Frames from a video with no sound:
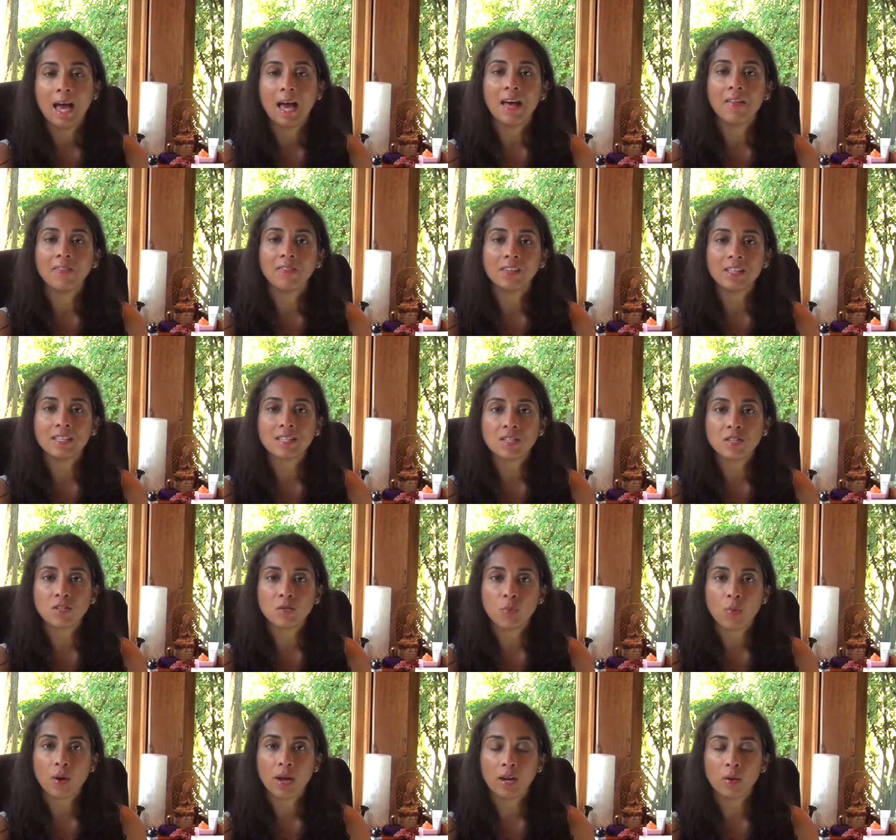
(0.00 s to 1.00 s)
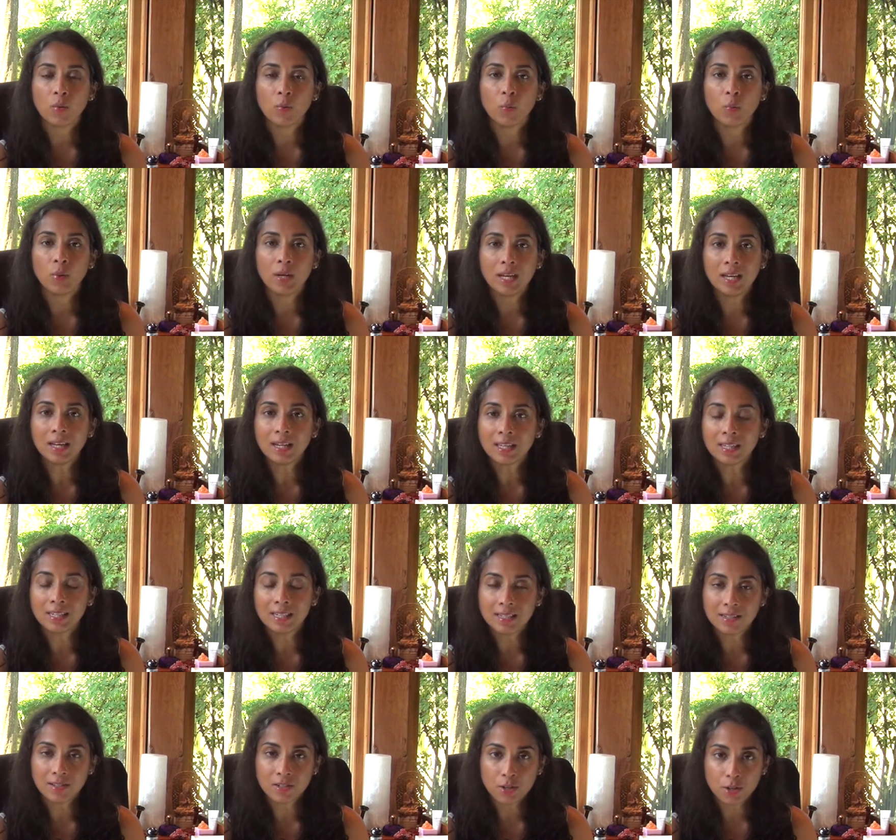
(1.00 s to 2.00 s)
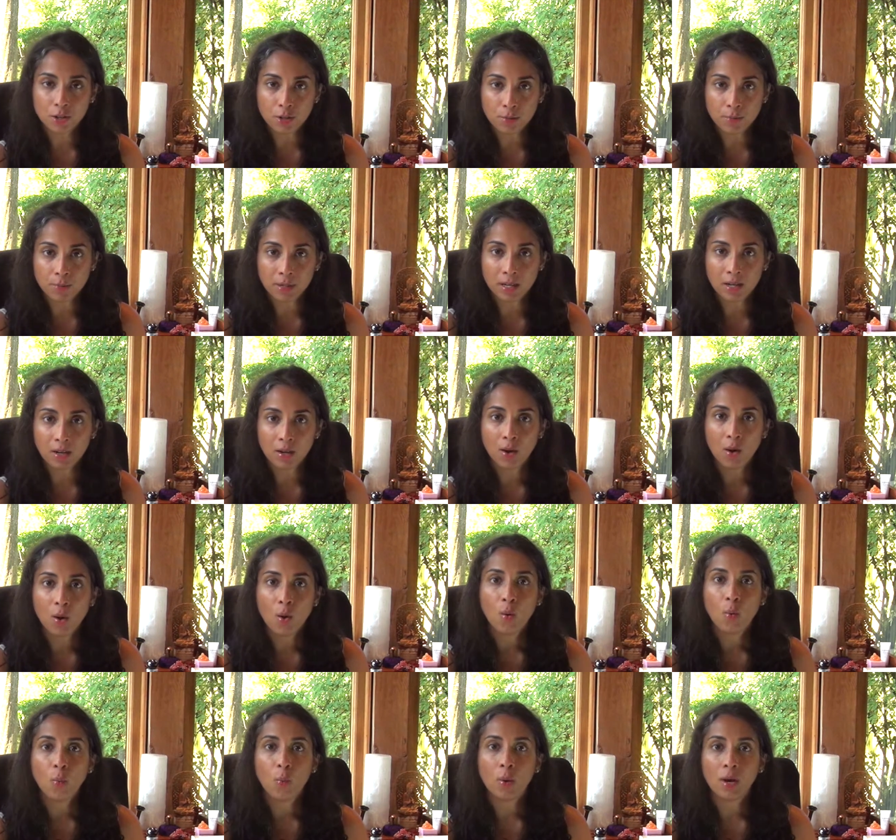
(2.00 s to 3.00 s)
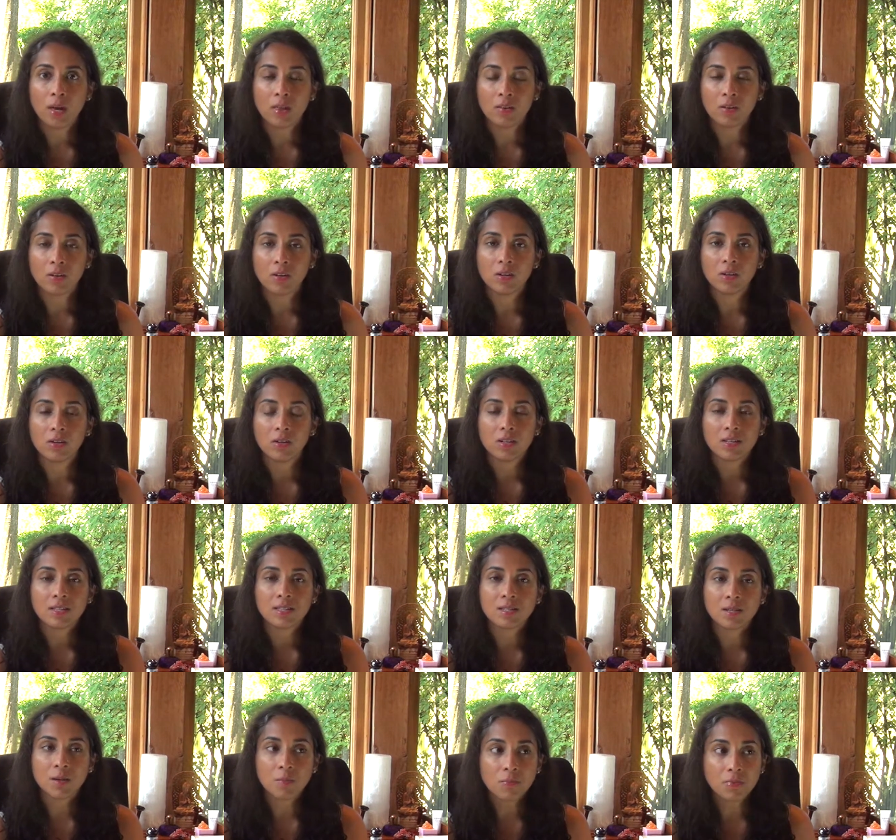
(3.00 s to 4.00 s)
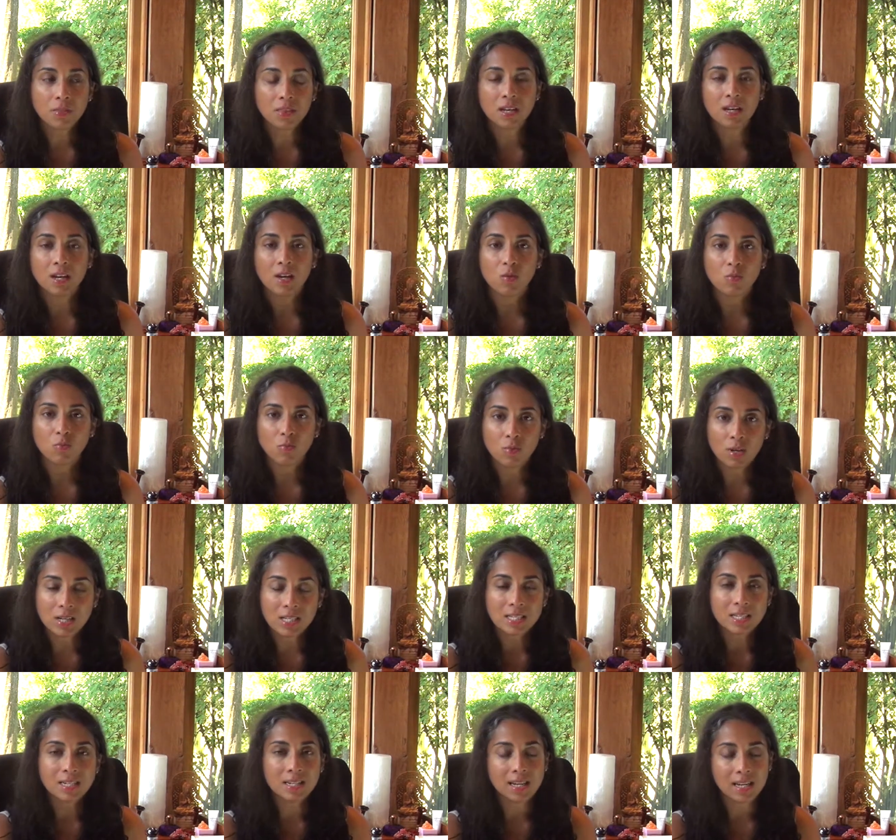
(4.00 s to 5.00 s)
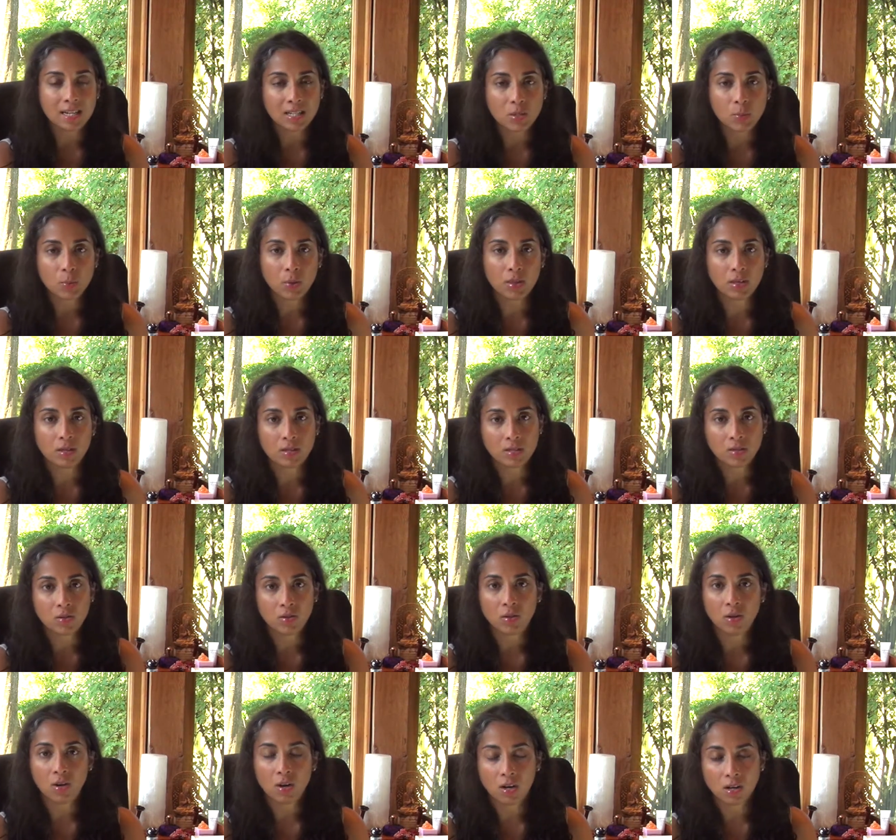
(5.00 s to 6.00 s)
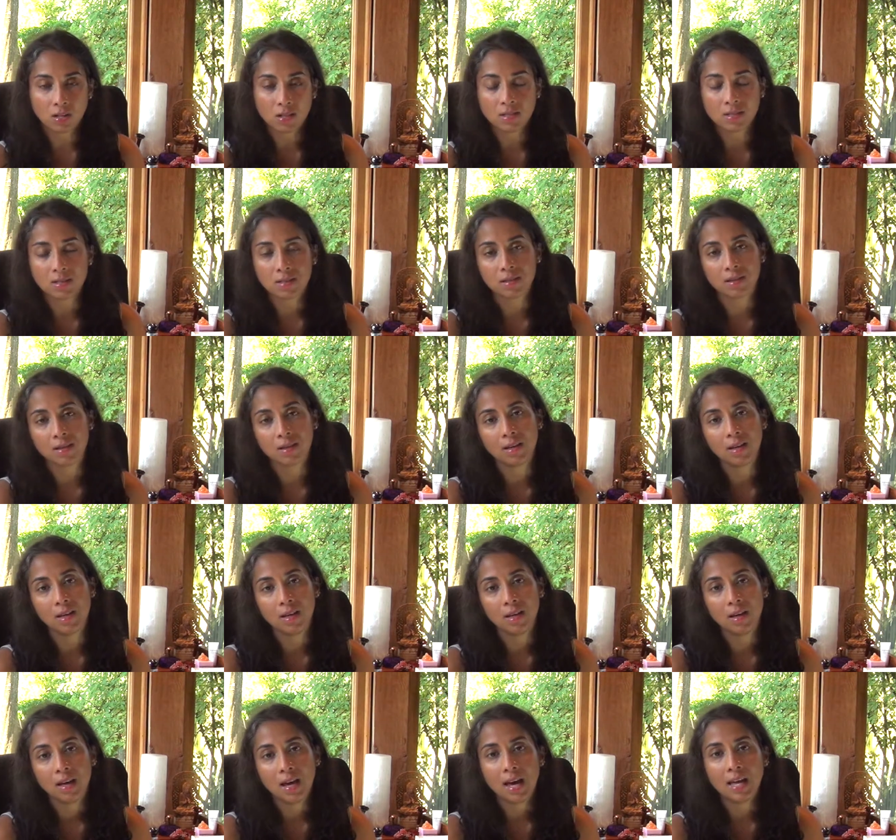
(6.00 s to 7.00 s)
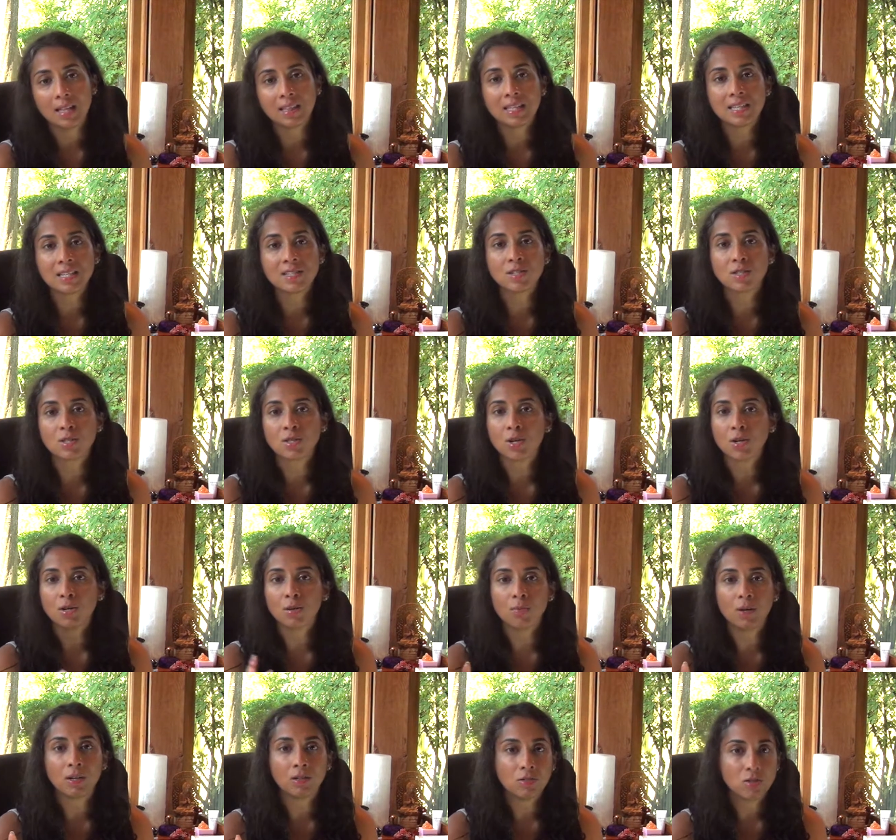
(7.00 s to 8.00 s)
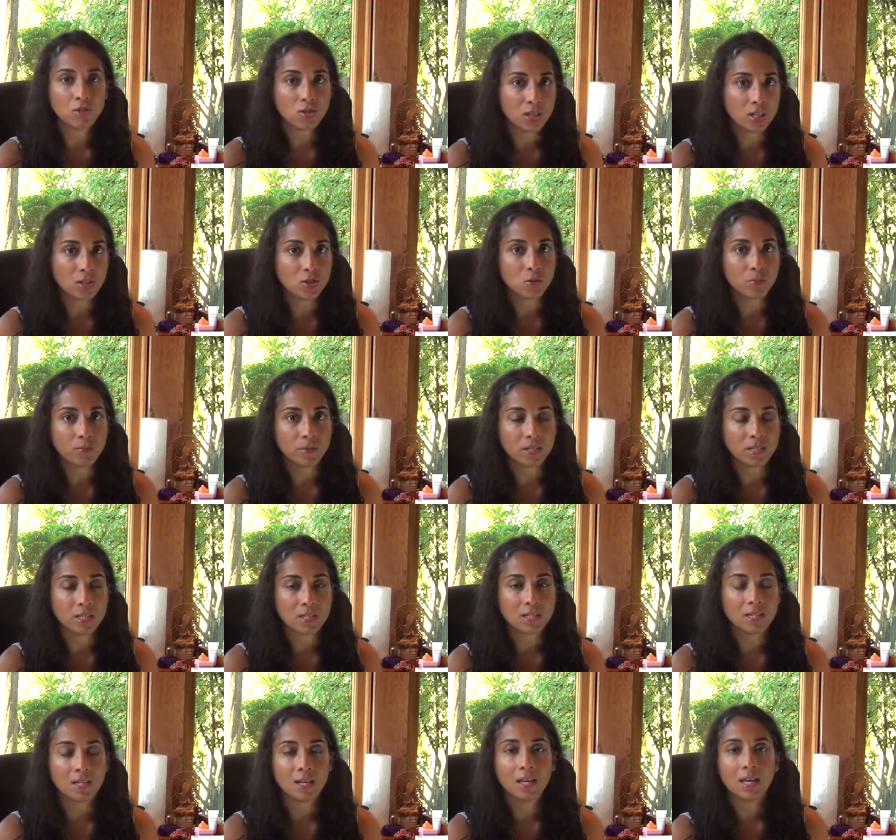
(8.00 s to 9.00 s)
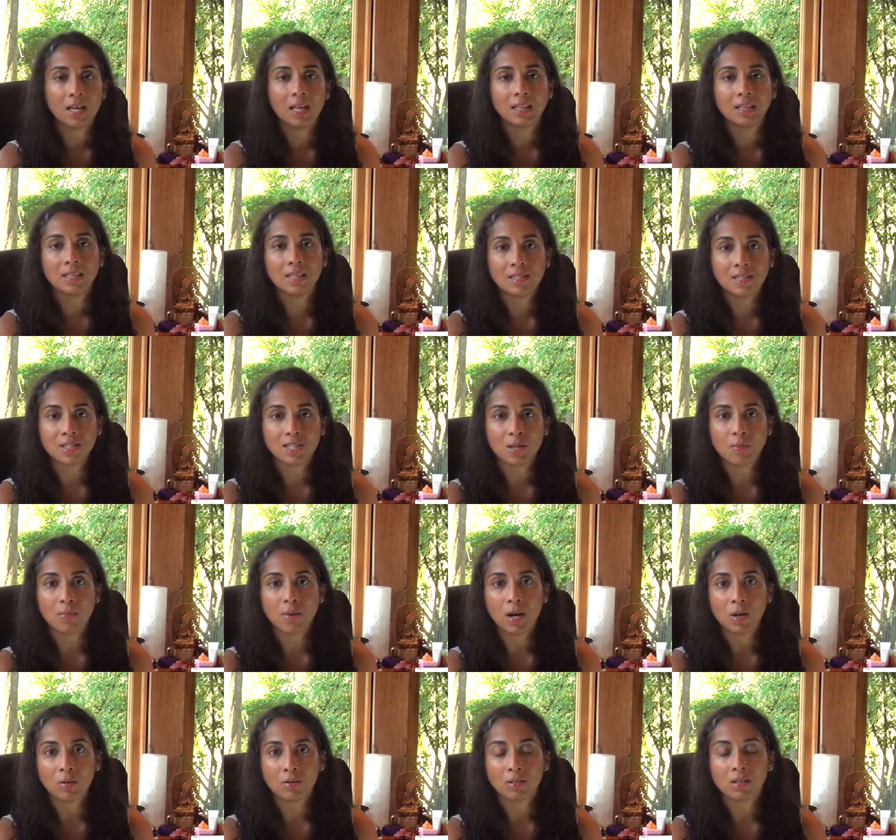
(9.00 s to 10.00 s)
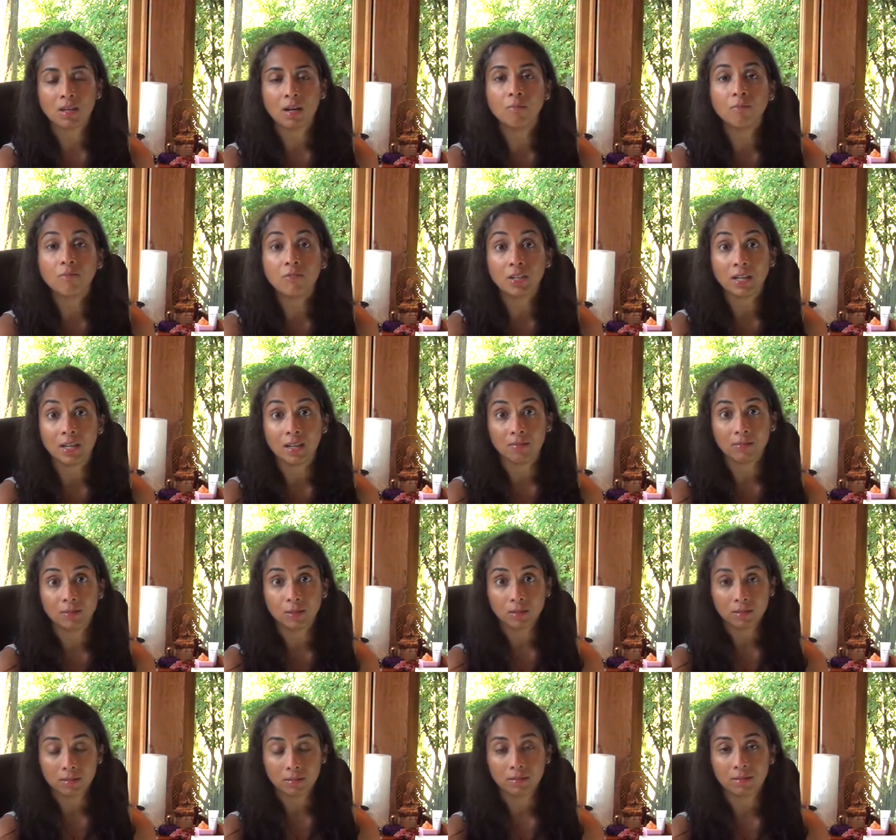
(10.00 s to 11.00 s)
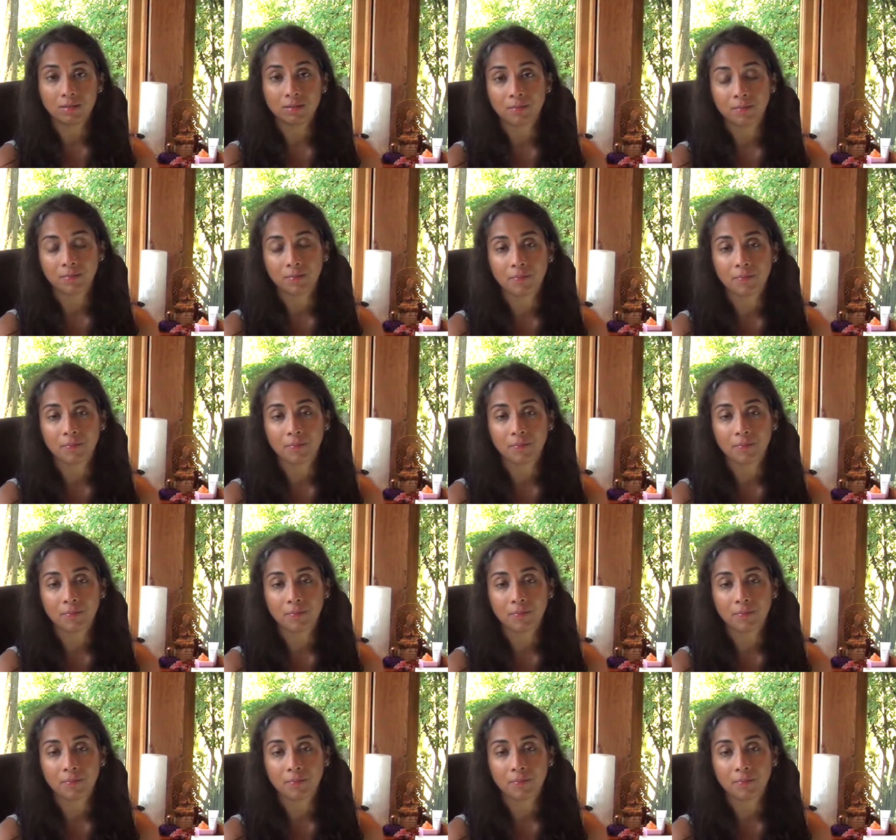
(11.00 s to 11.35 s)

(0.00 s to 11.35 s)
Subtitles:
And this is when we can determine whether something resonates with us or not. And this is not about judgment. This is about comfort levels.